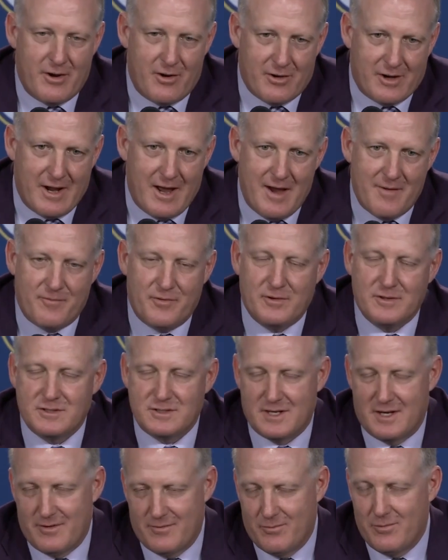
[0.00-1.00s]
our
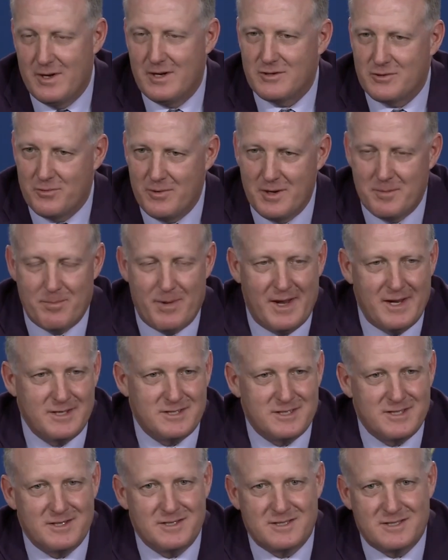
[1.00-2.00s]
conference on week-to-week
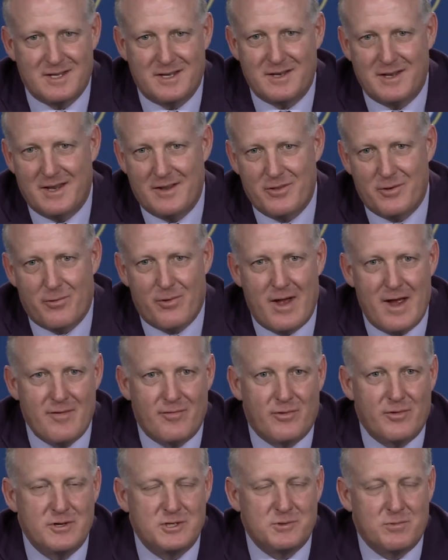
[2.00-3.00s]
basis and the
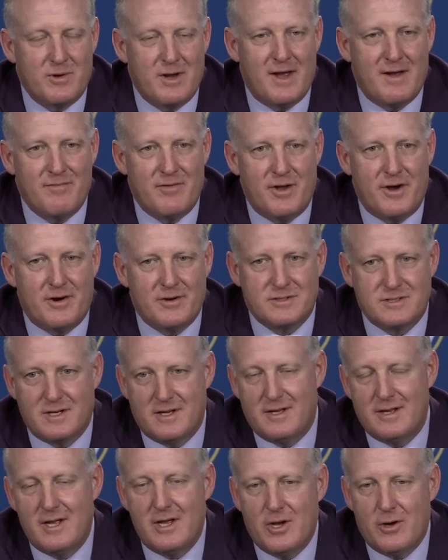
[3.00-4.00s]
rivalries we have there
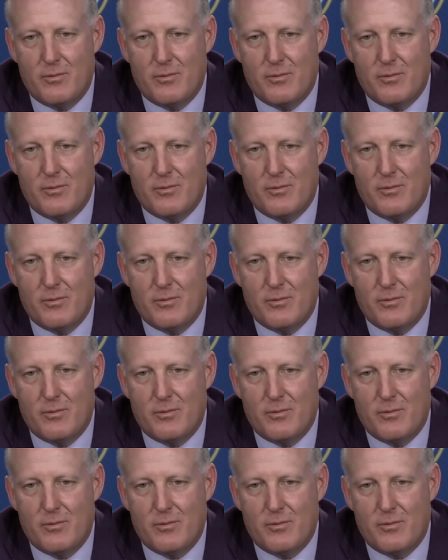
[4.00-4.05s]
to